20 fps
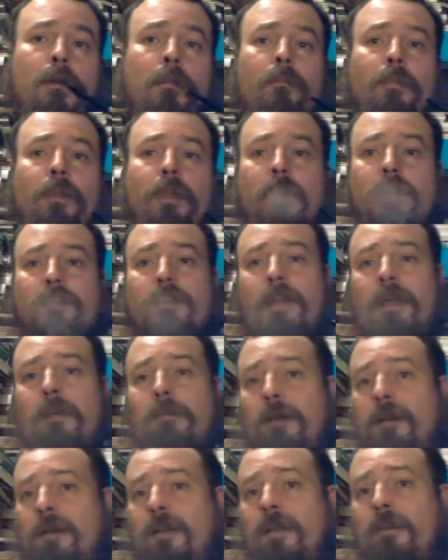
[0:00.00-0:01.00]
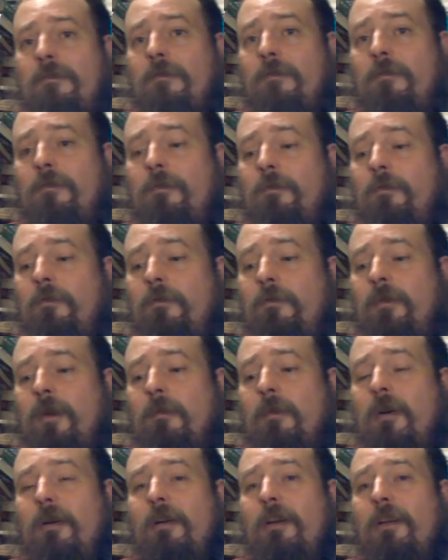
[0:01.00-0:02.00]
I shall be looking for
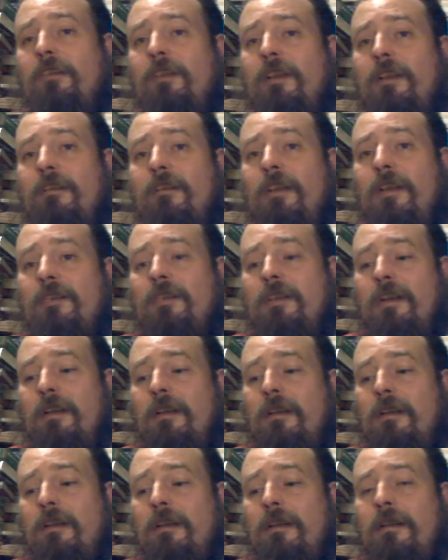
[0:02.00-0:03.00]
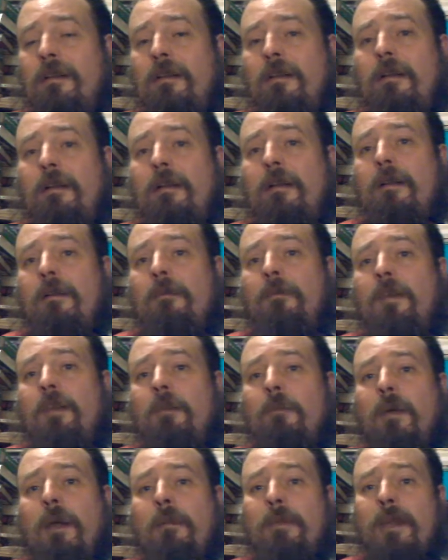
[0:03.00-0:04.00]
more of this in the future. It
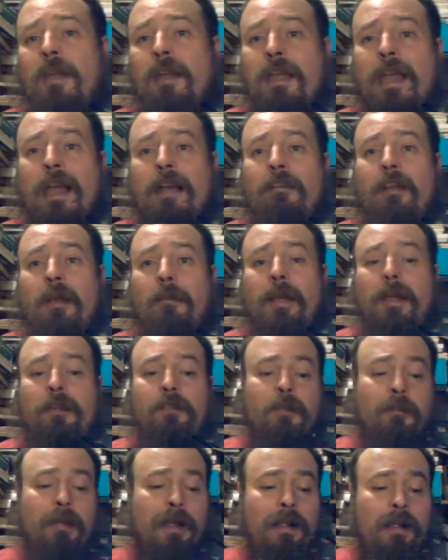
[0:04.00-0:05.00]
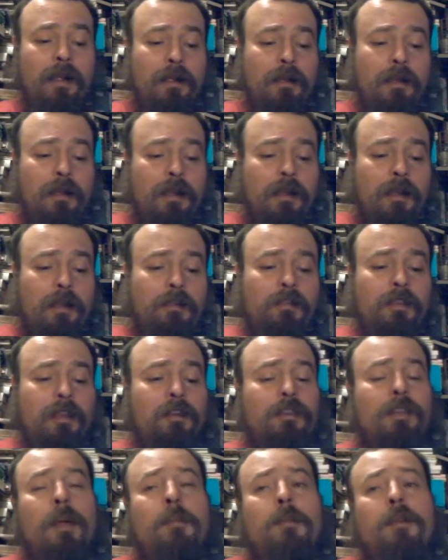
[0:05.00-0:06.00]
won't be a carry about tobacco. You see,
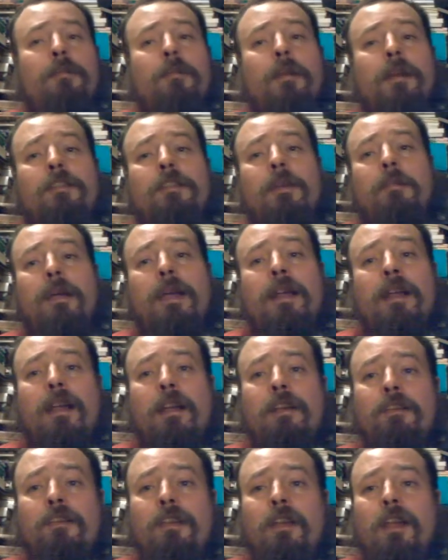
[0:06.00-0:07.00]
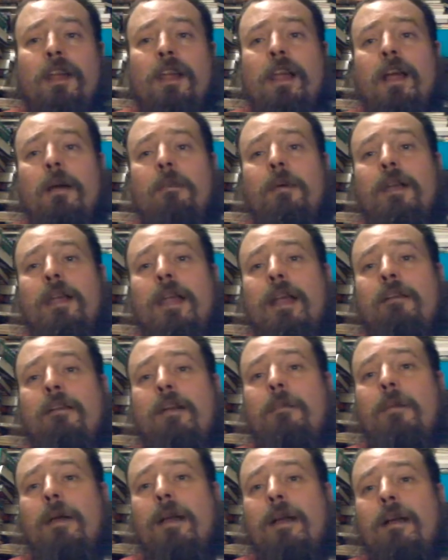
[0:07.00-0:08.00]
some of my tobaccos I will carry
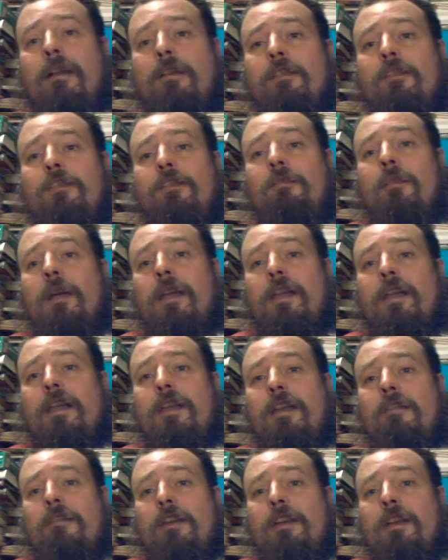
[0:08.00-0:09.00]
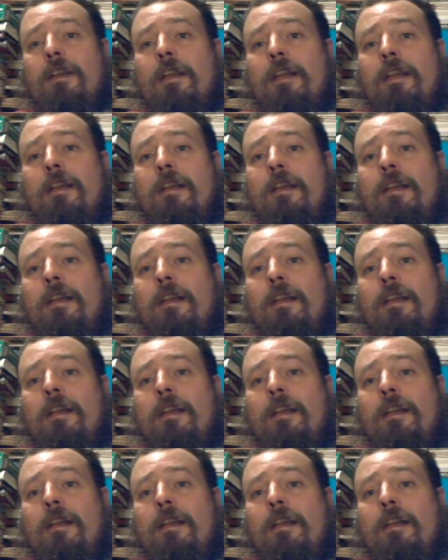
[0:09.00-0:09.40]
about and smoking every day.